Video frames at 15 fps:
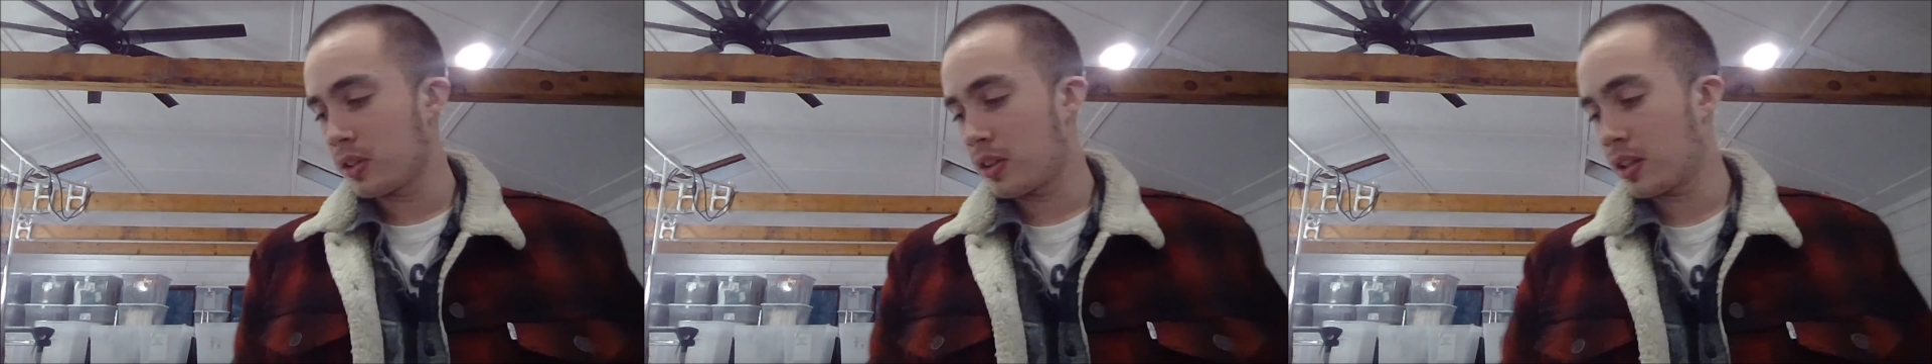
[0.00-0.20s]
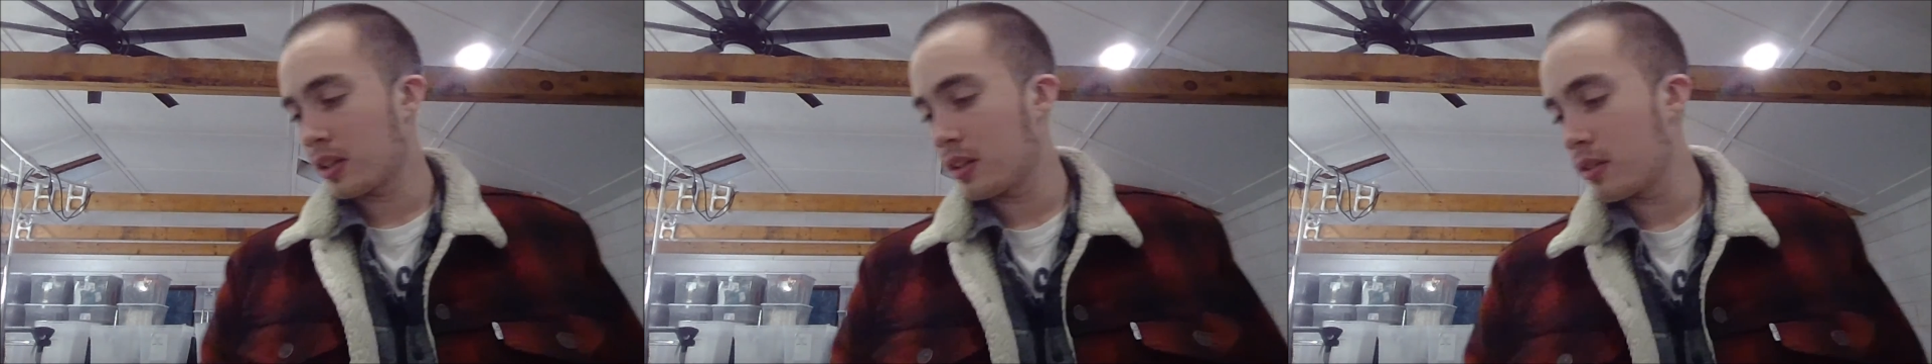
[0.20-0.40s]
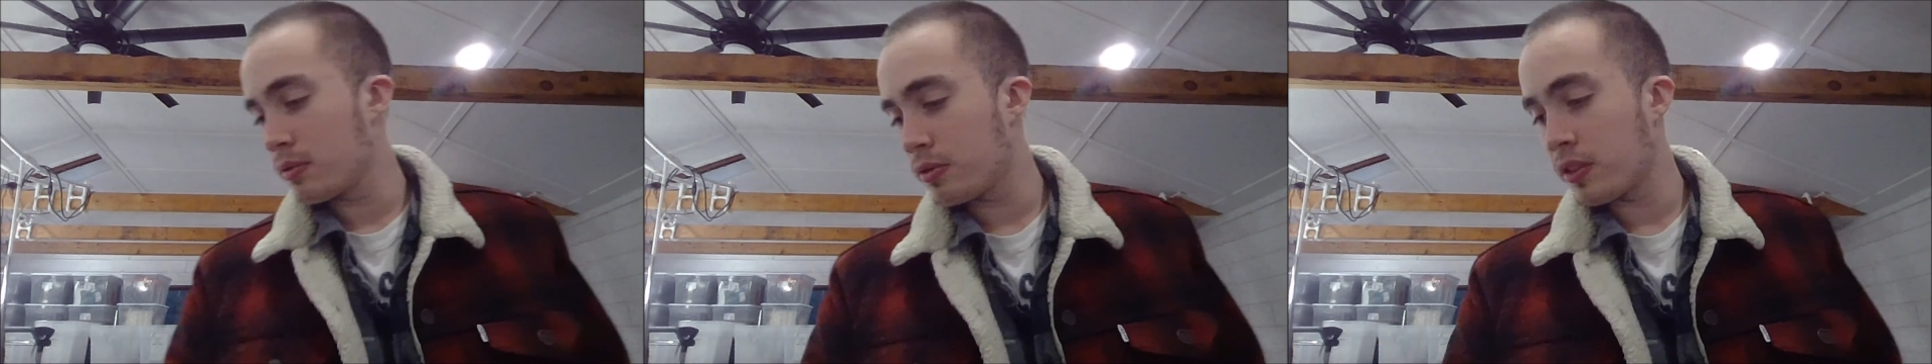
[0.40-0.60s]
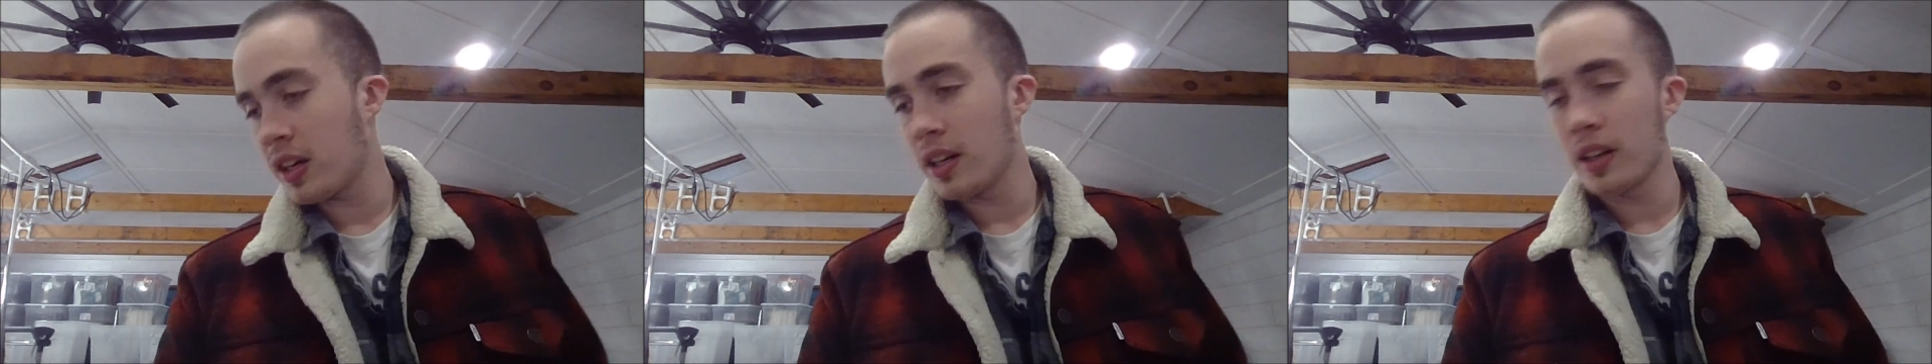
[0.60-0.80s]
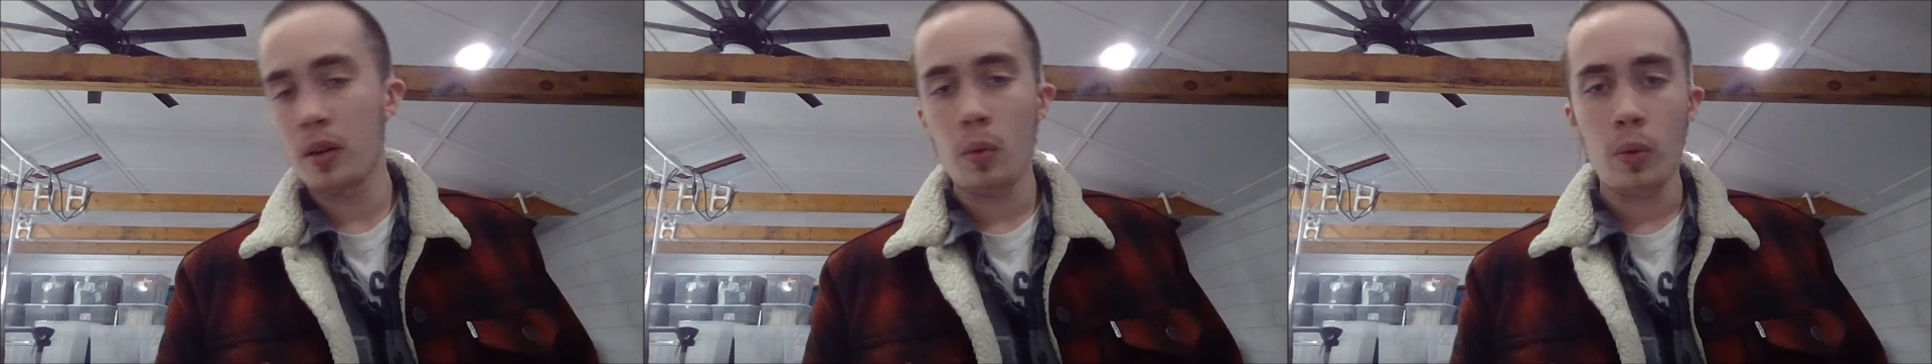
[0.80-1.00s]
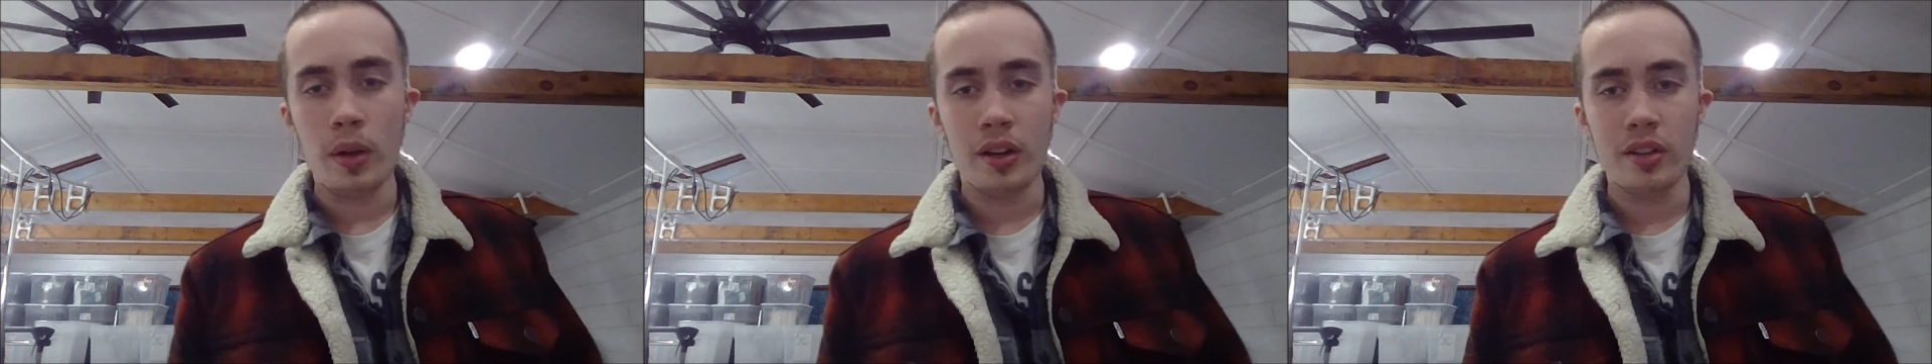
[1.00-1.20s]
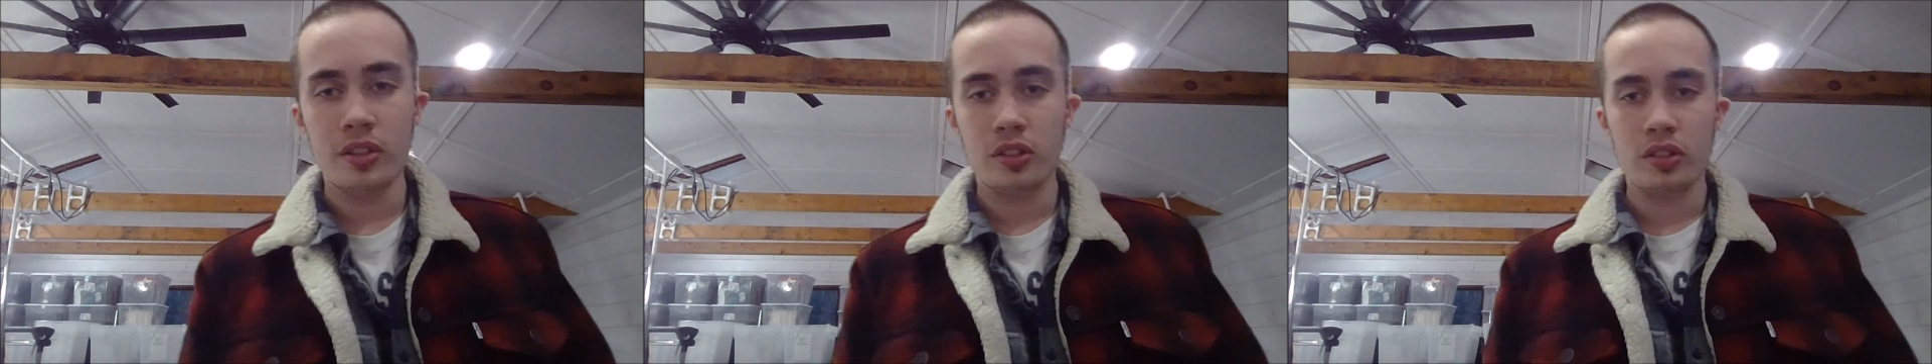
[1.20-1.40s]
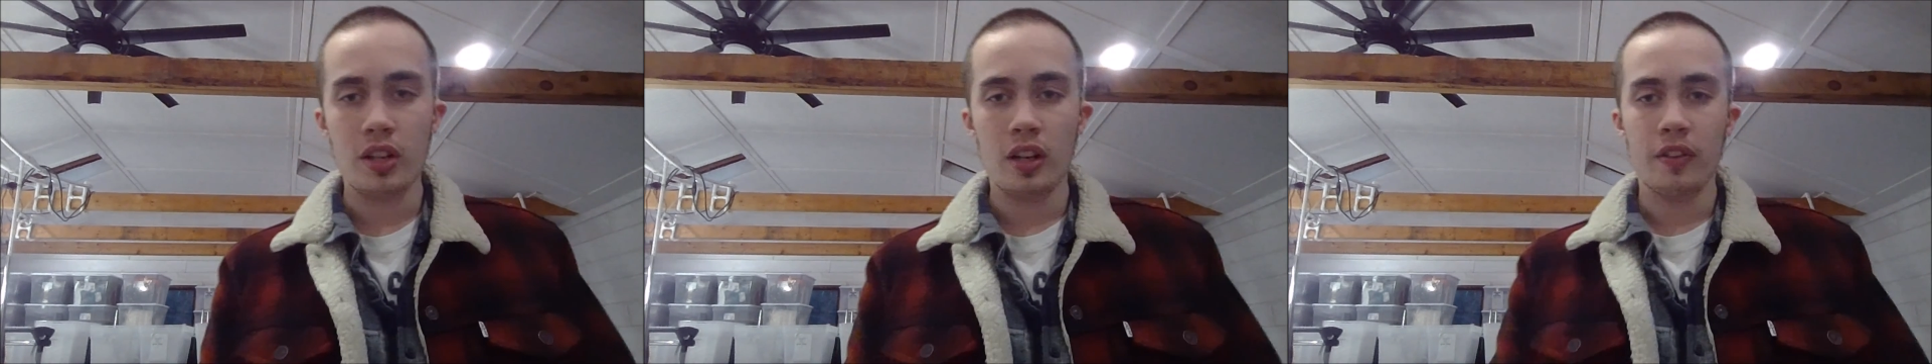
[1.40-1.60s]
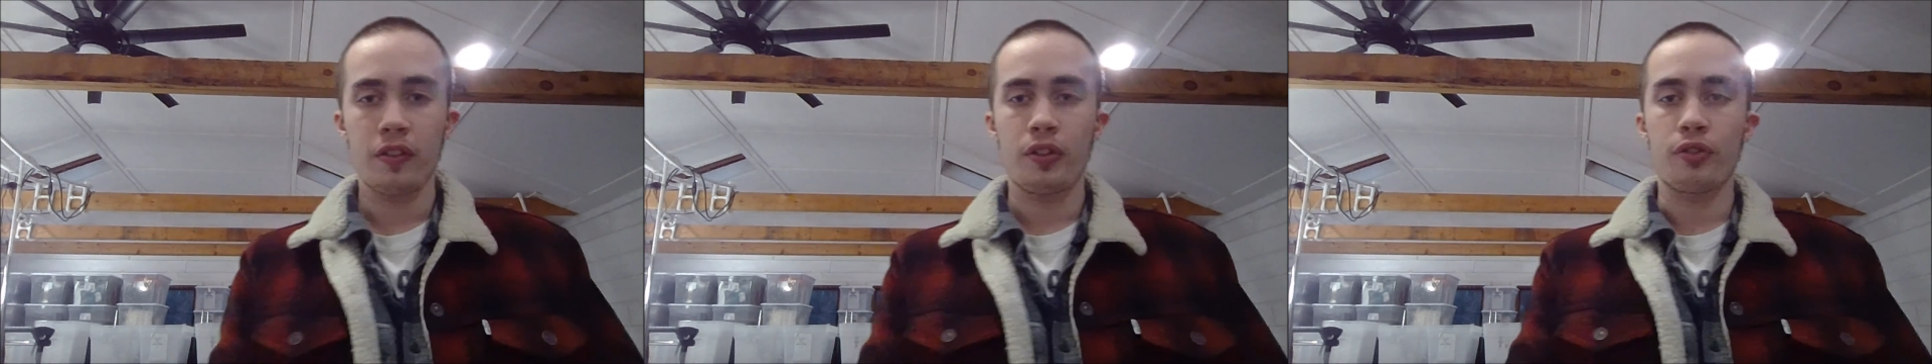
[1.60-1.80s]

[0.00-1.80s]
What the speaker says: think finding weird stuff,